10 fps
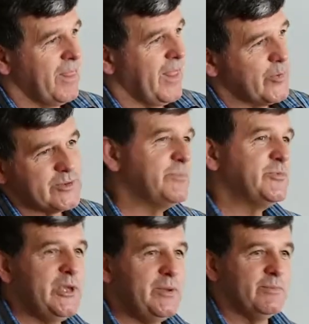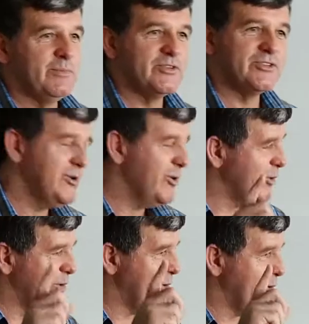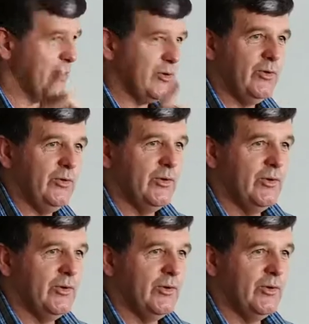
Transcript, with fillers: it was up to him to say, no, no, no, no, no, no.